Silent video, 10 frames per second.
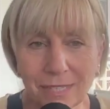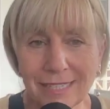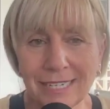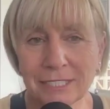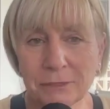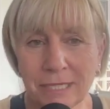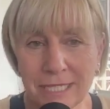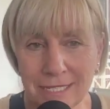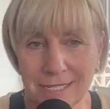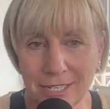The next one
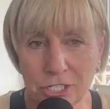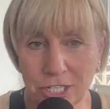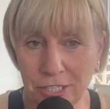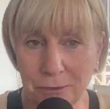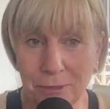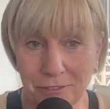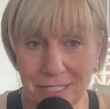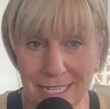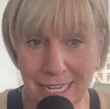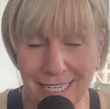is share your
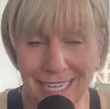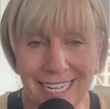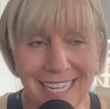perfect day.